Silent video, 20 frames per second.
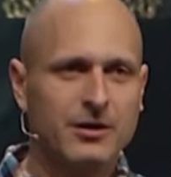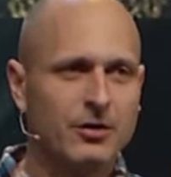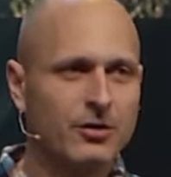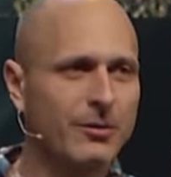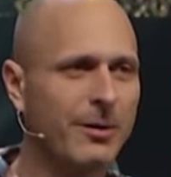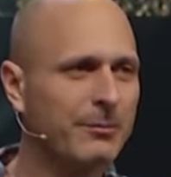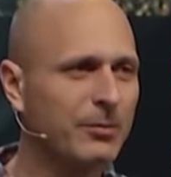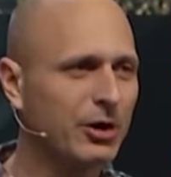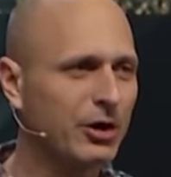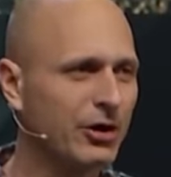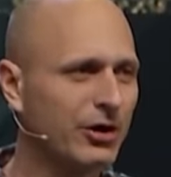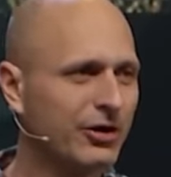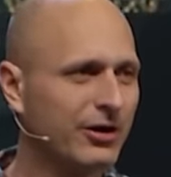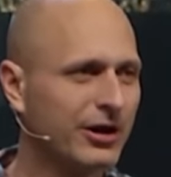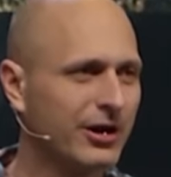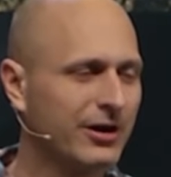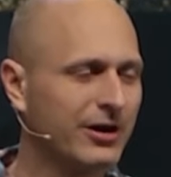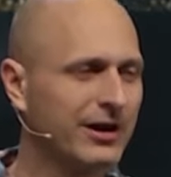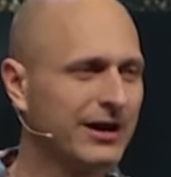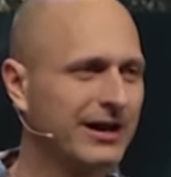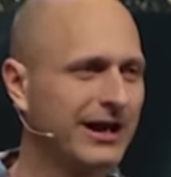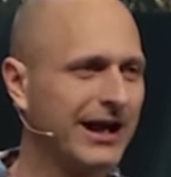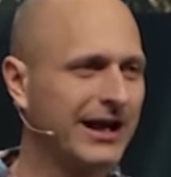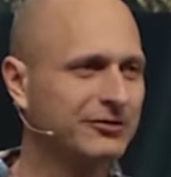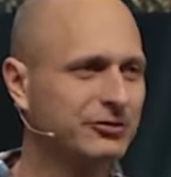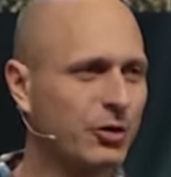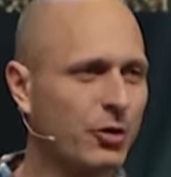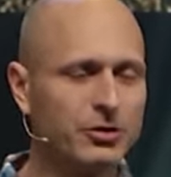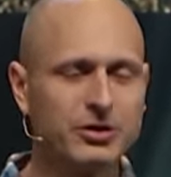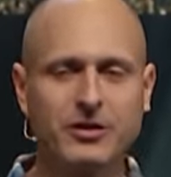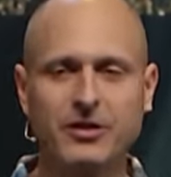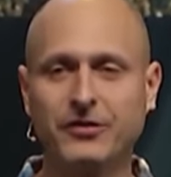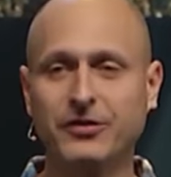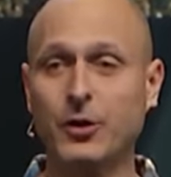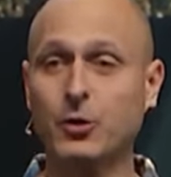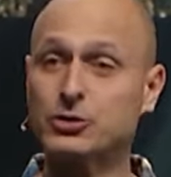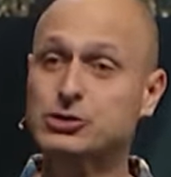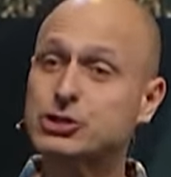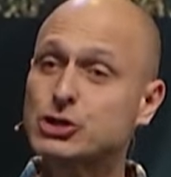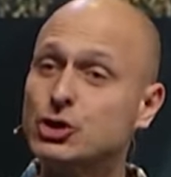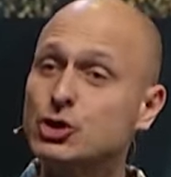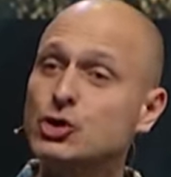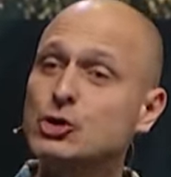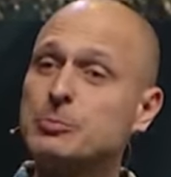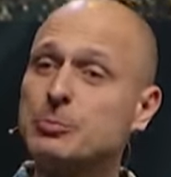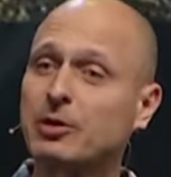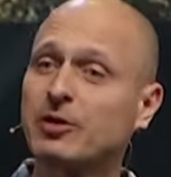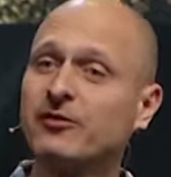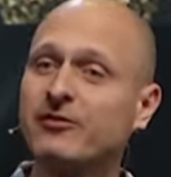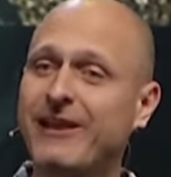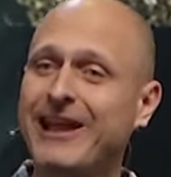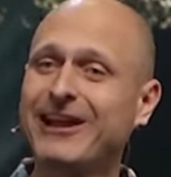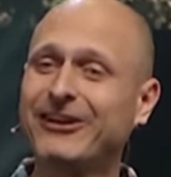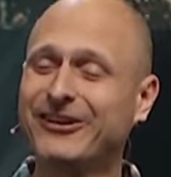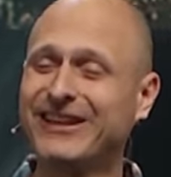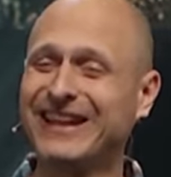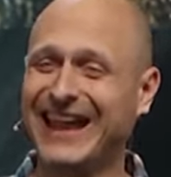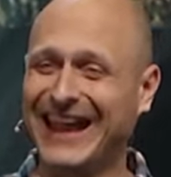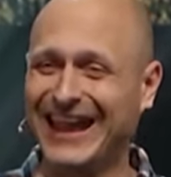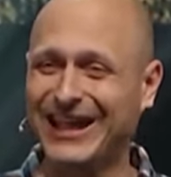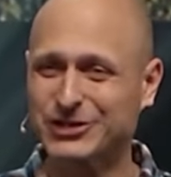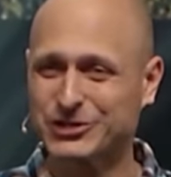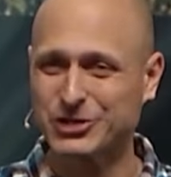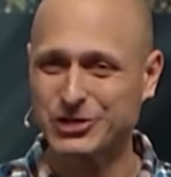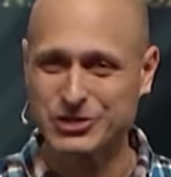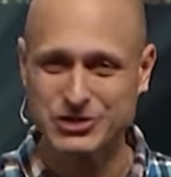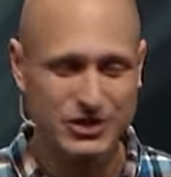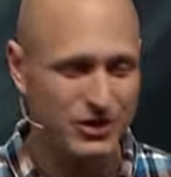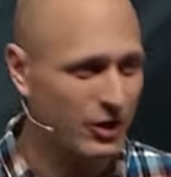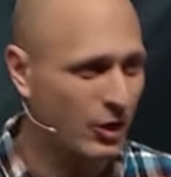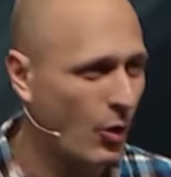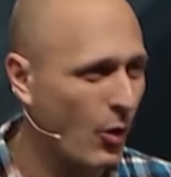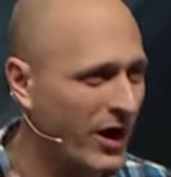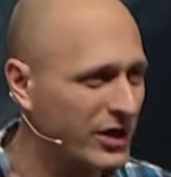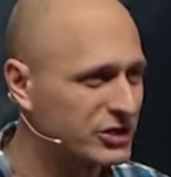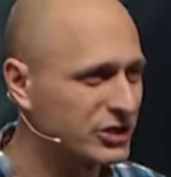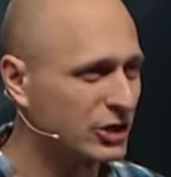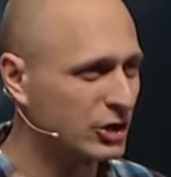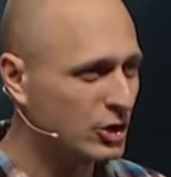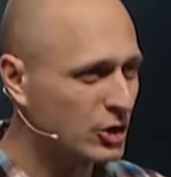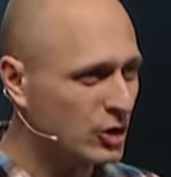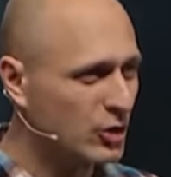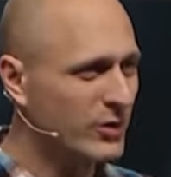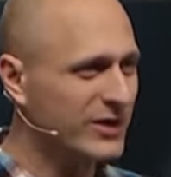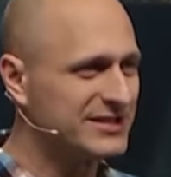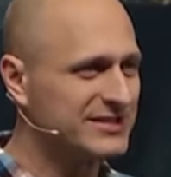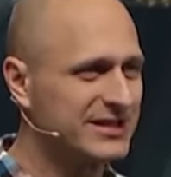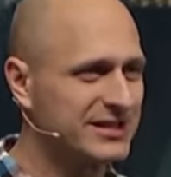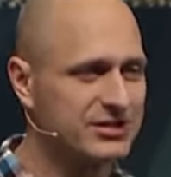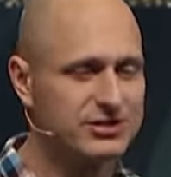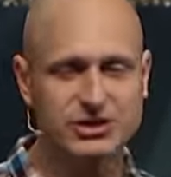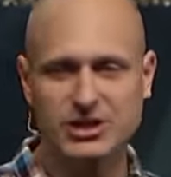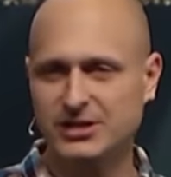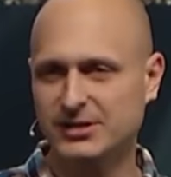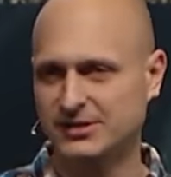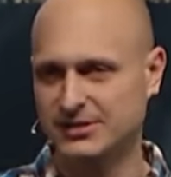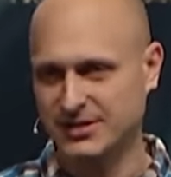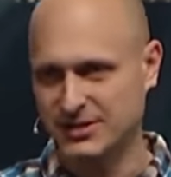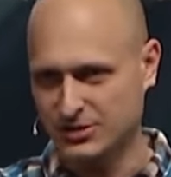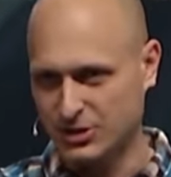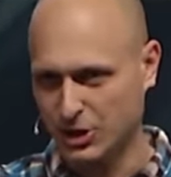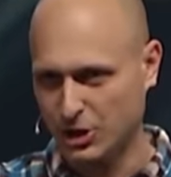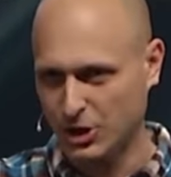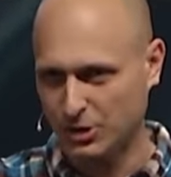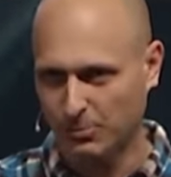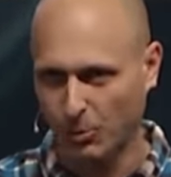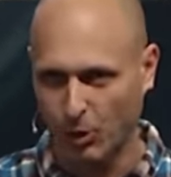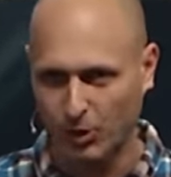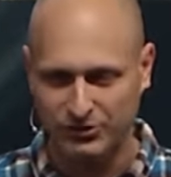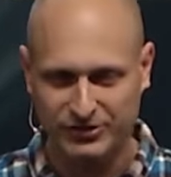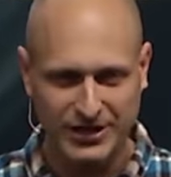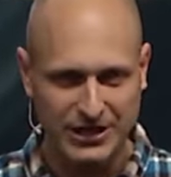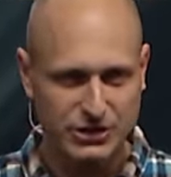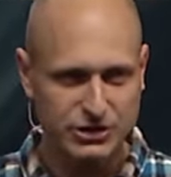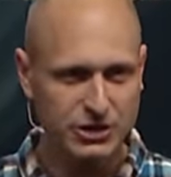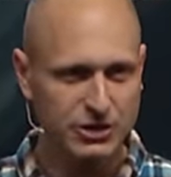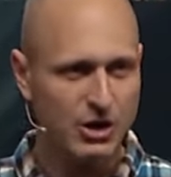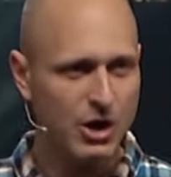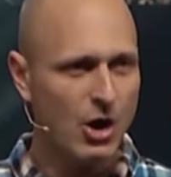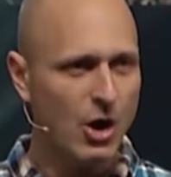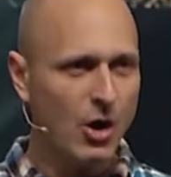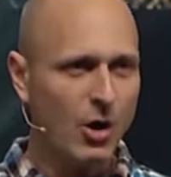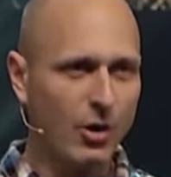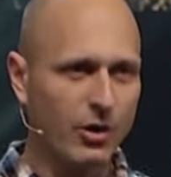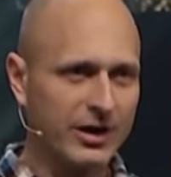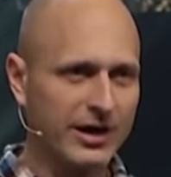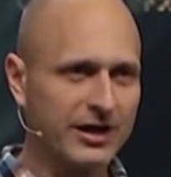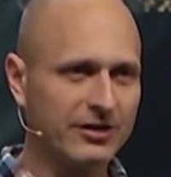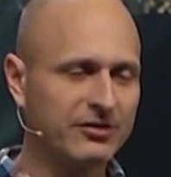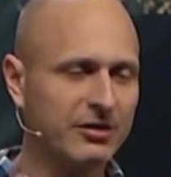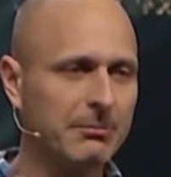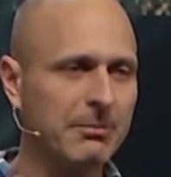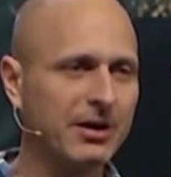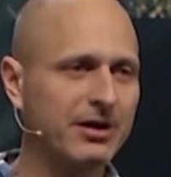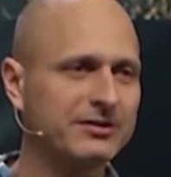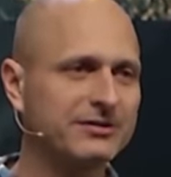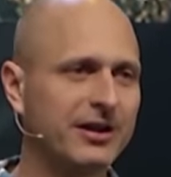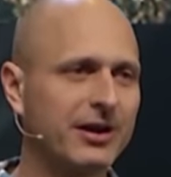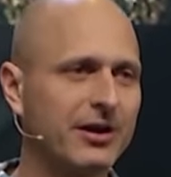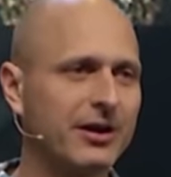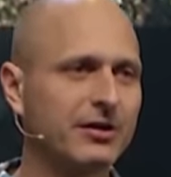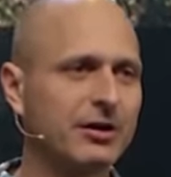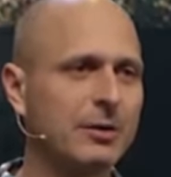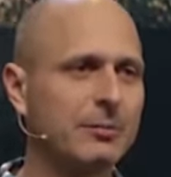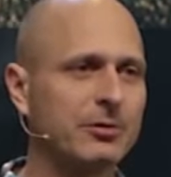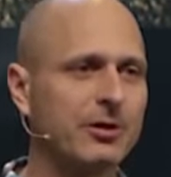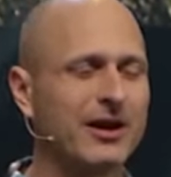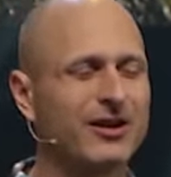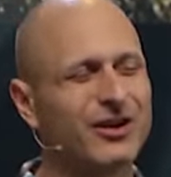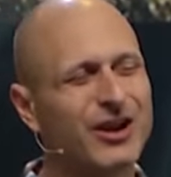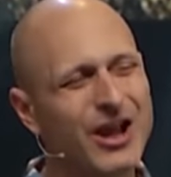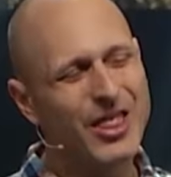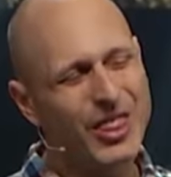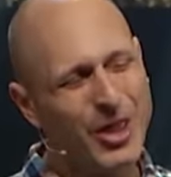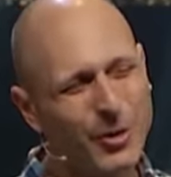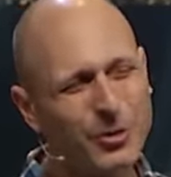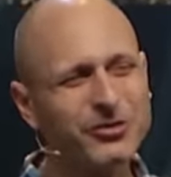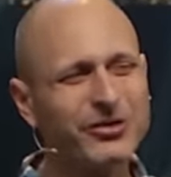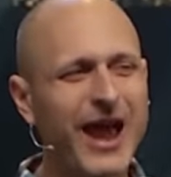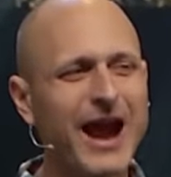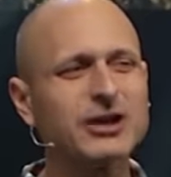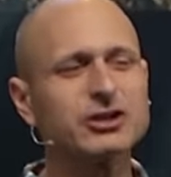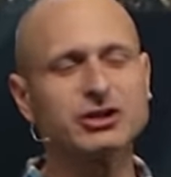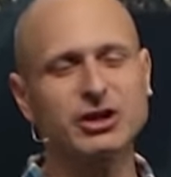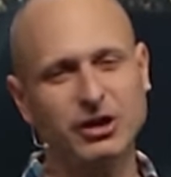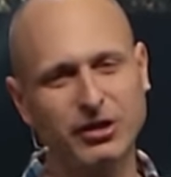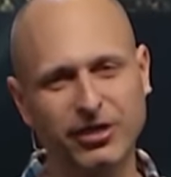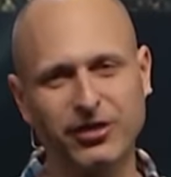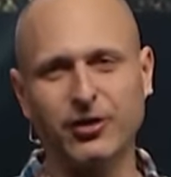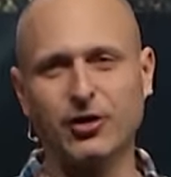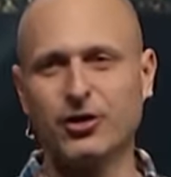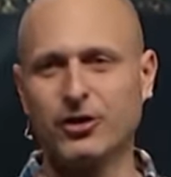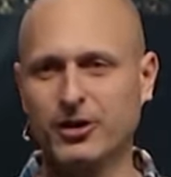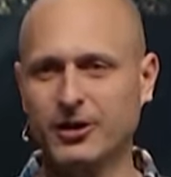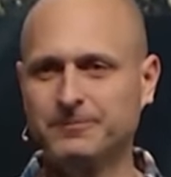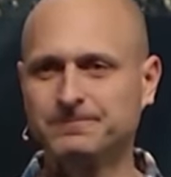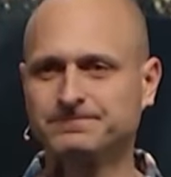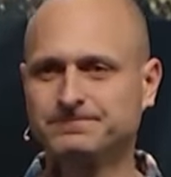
Remember earlier, I told you that there were two prevailing answers to the question, who is this Jesus? He's a good moral teacher, or he's a military liberator. There was actually a third.